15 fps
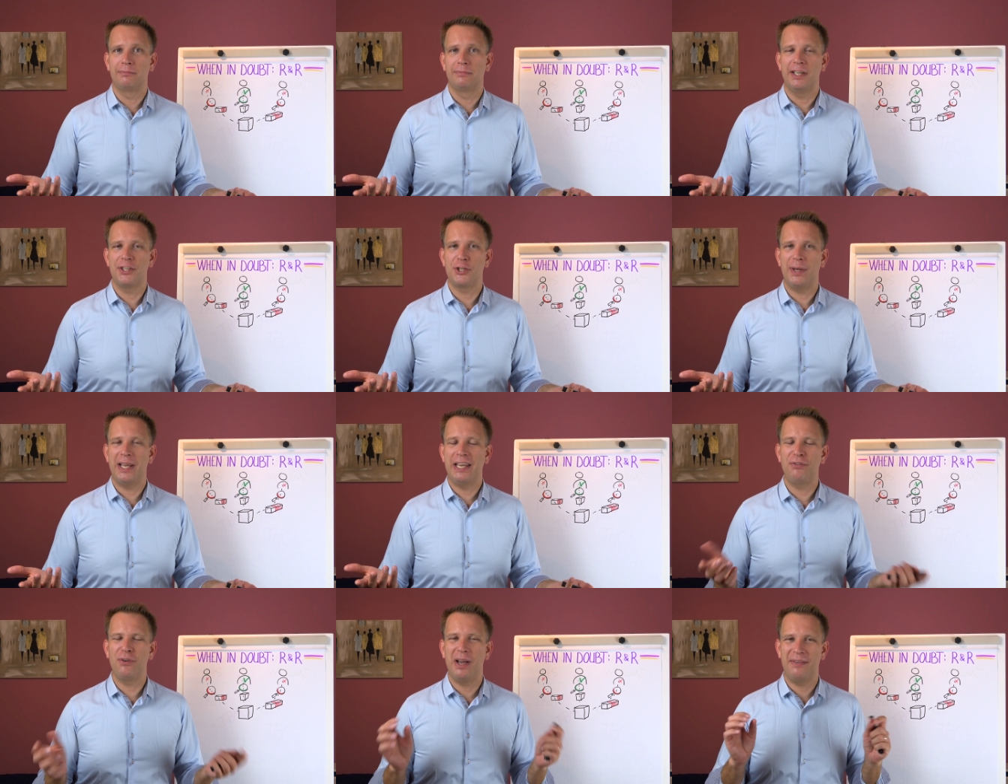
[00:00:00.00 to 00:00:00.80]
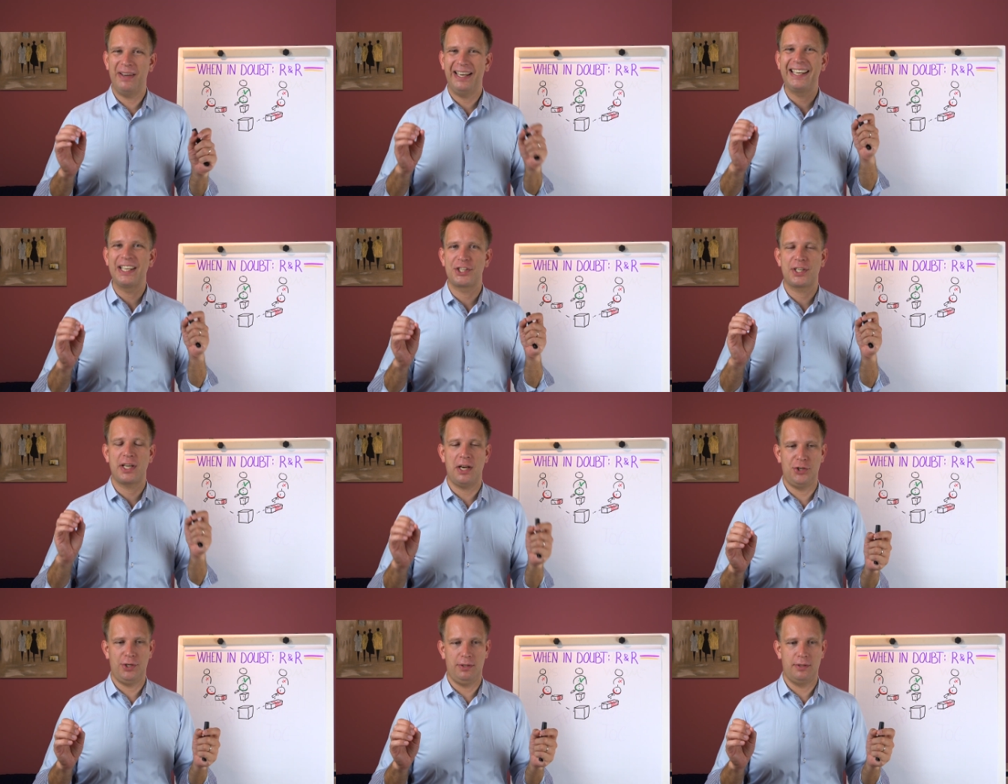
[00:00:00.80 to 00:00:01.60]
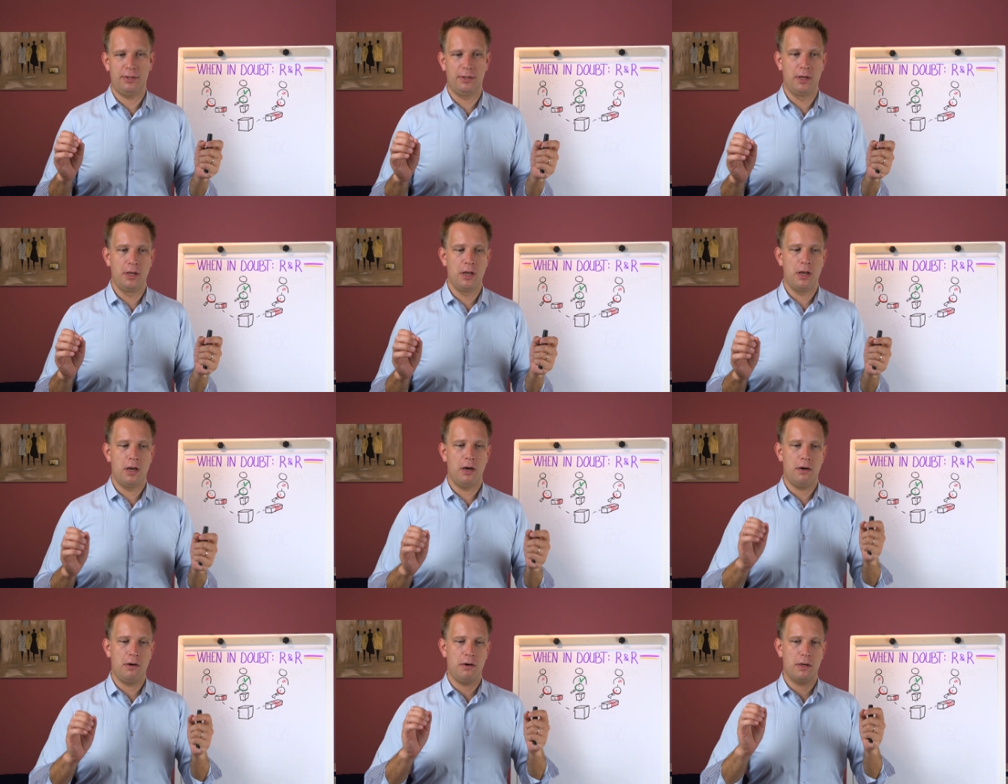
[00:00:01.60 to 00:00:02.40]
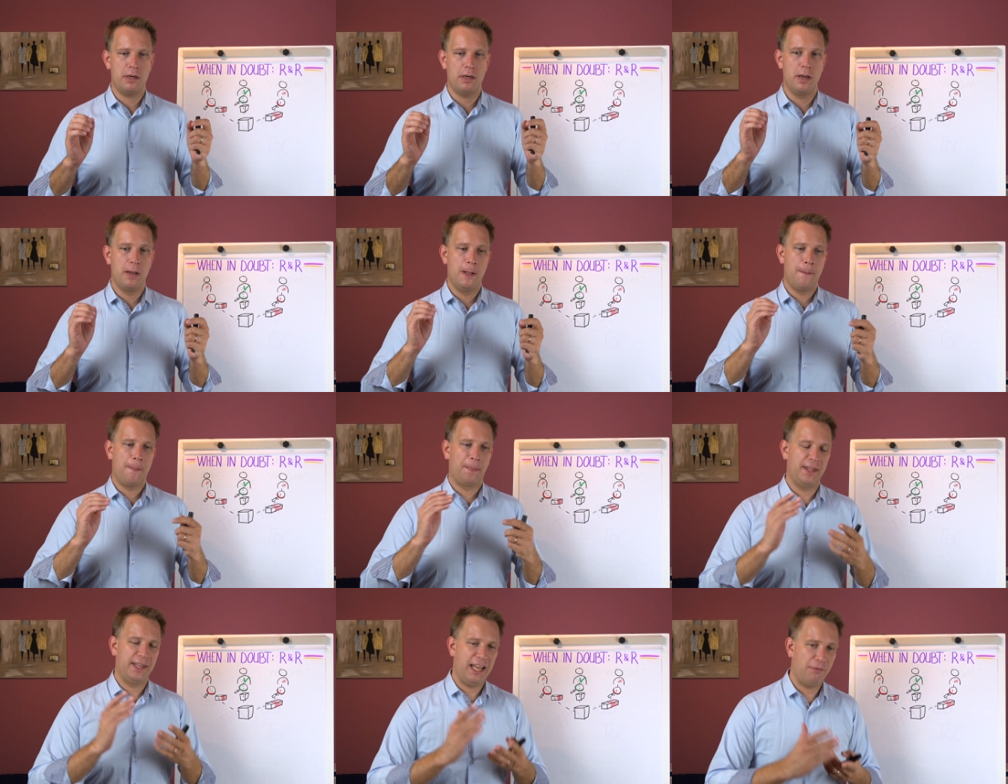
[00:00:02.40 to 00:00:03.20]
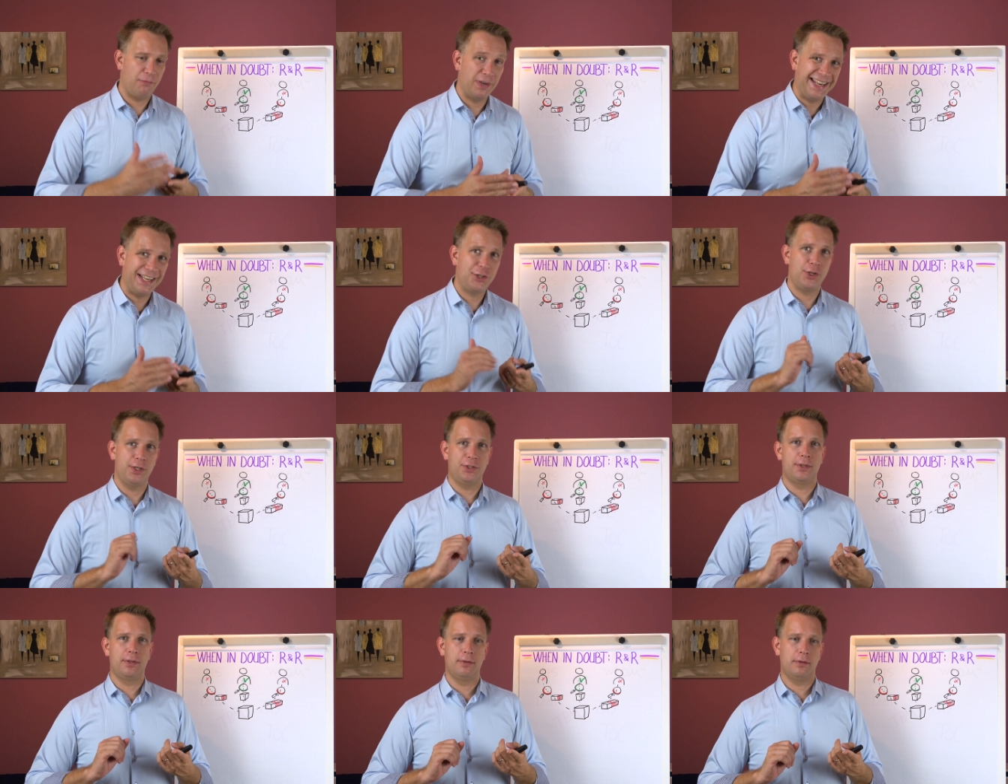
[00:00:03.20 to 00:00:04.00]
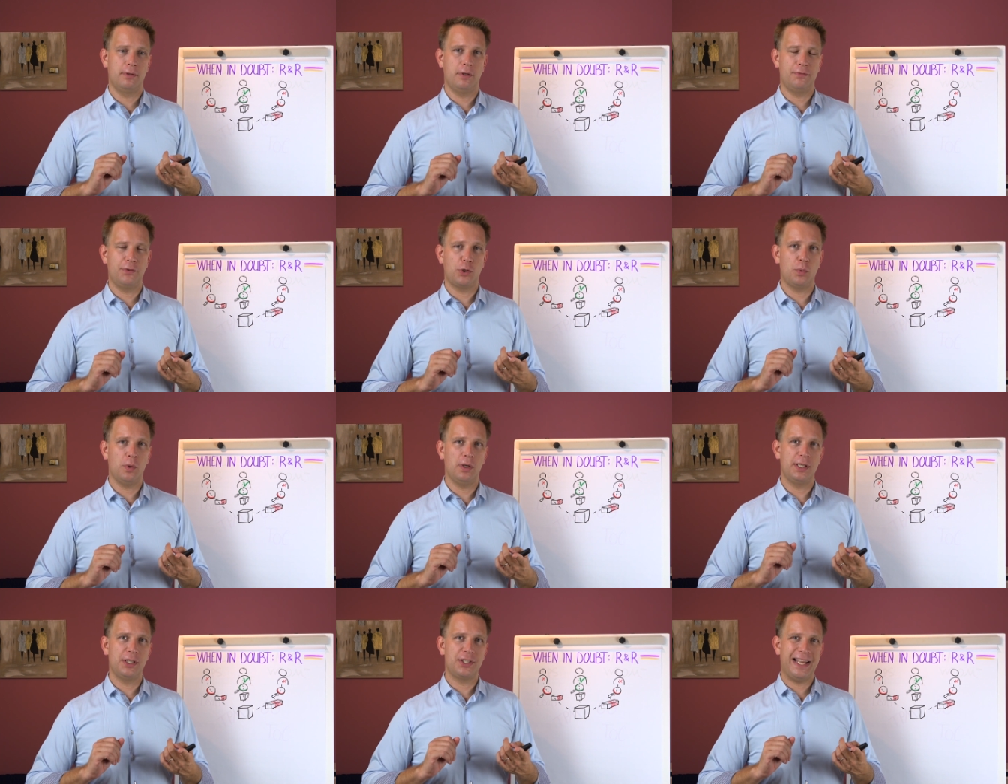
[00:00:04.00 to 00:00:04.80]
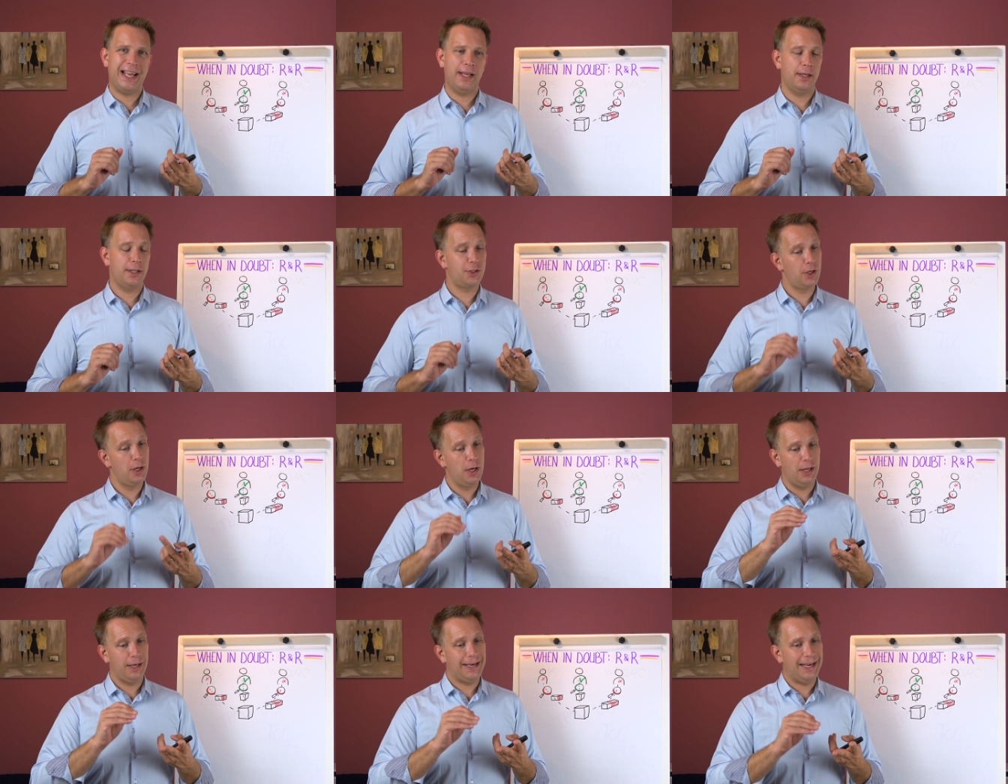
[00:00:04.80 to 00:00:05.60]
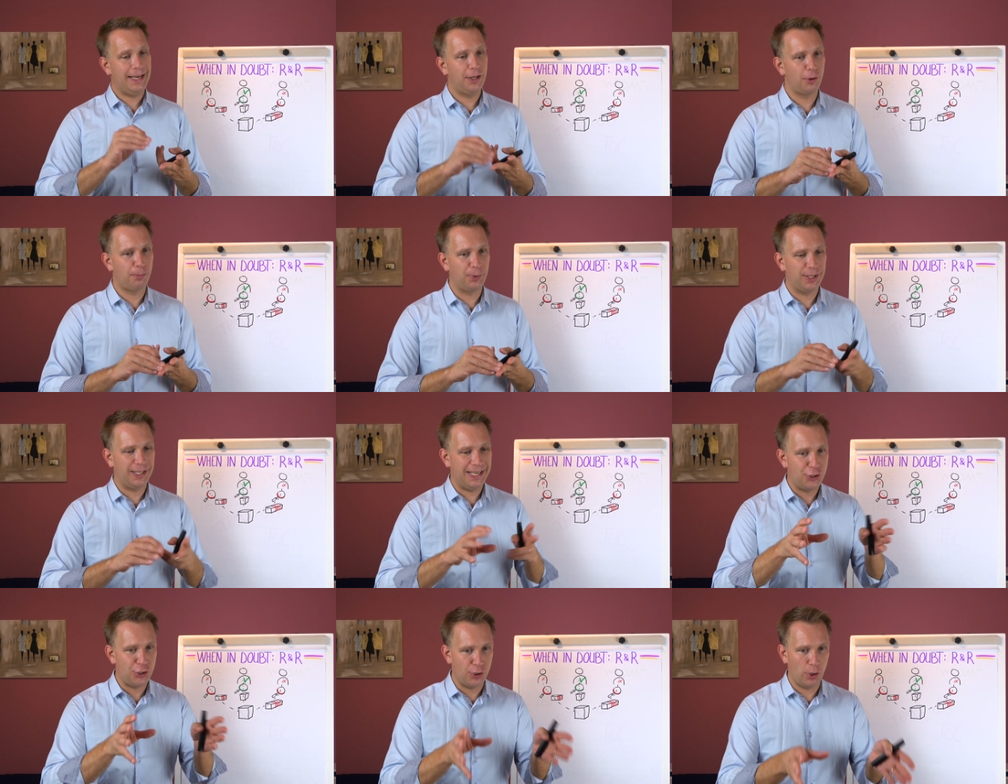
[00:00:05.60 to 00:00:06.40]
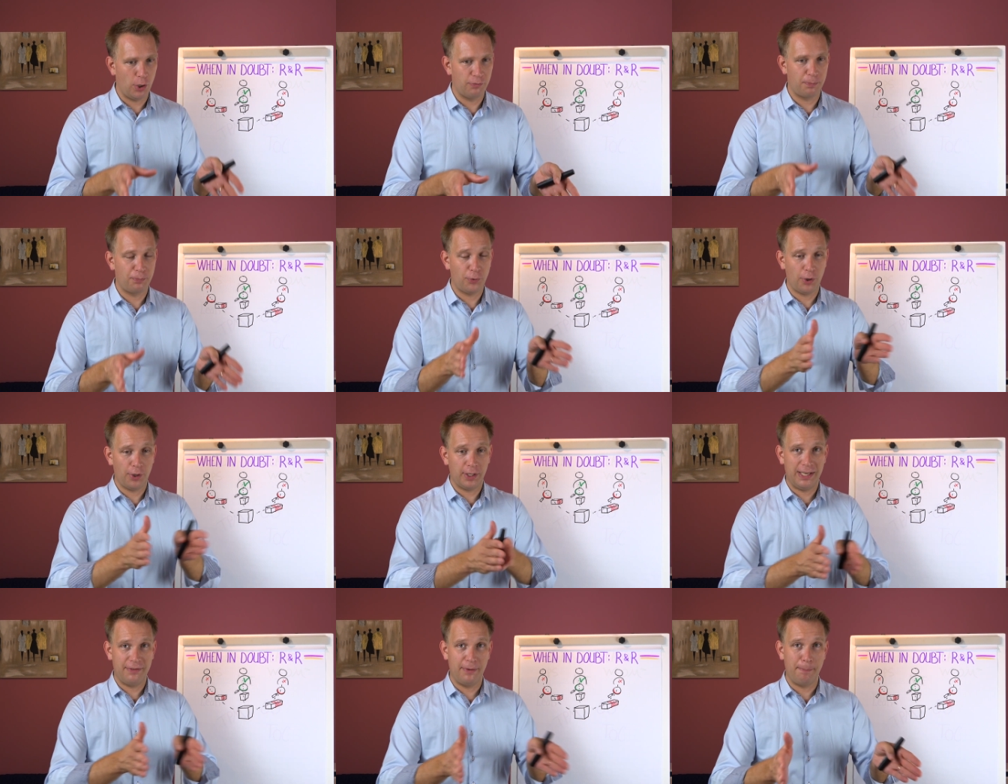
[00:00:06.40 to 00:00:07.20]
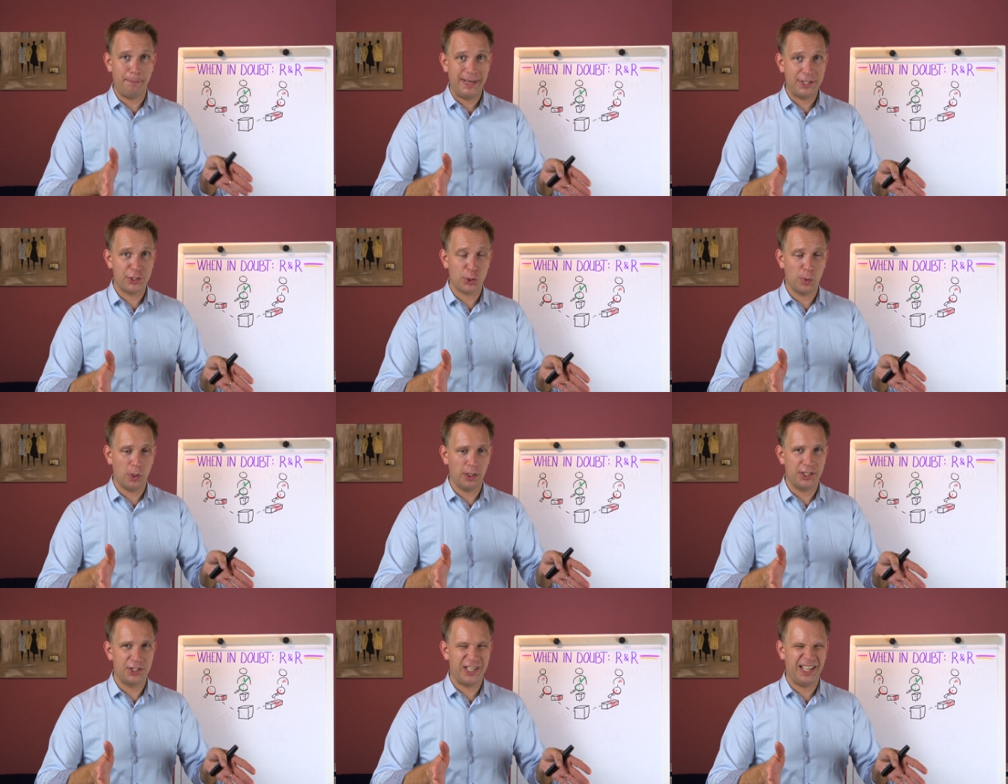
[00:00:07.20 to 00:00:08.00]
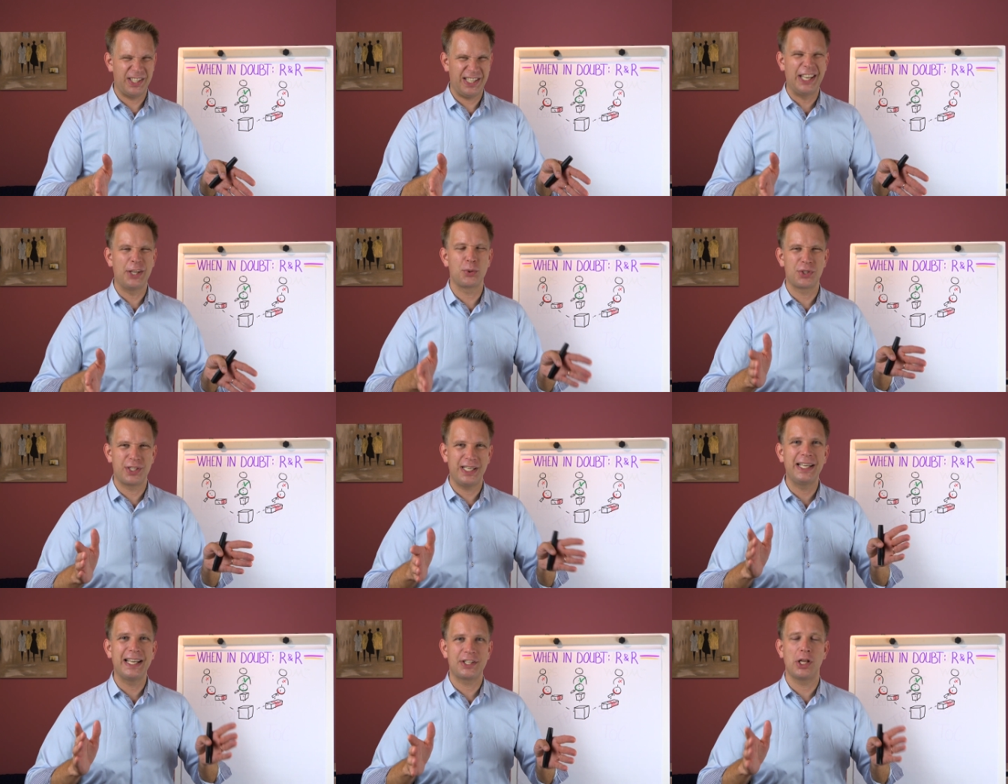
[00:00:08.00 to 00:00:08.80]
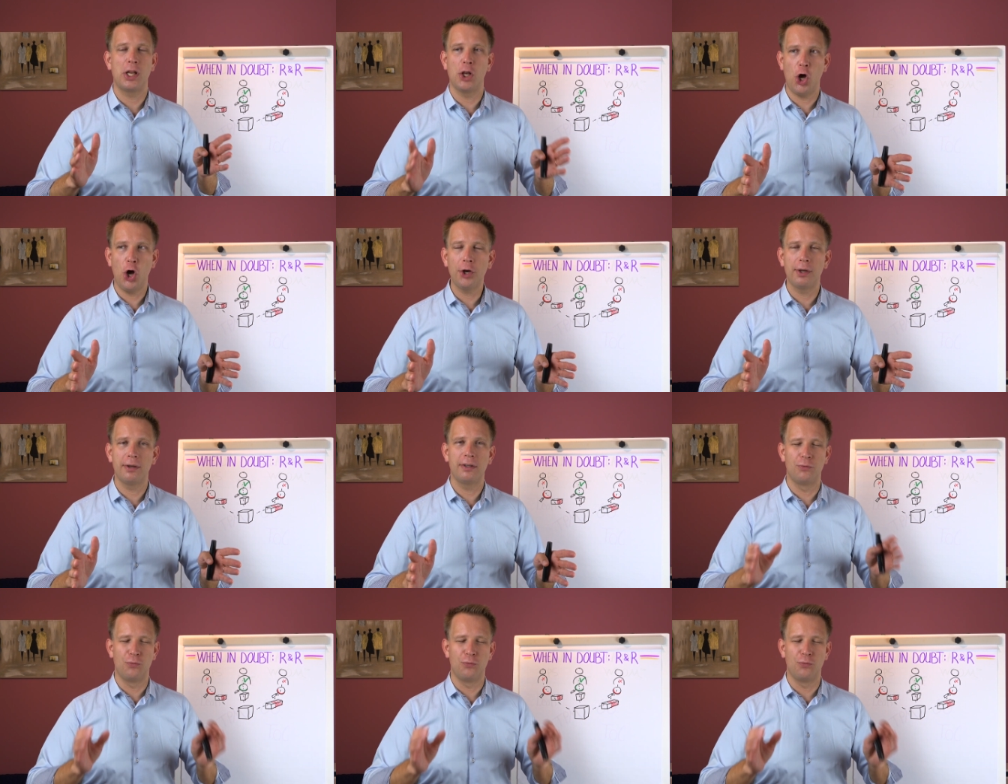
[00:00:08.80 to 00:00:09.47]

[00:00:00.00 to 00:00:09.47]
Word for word: Right? So if you have any discussions on the definitions of your quality standards, the interpretation of a product if it meets quality standards, and you see this a lot,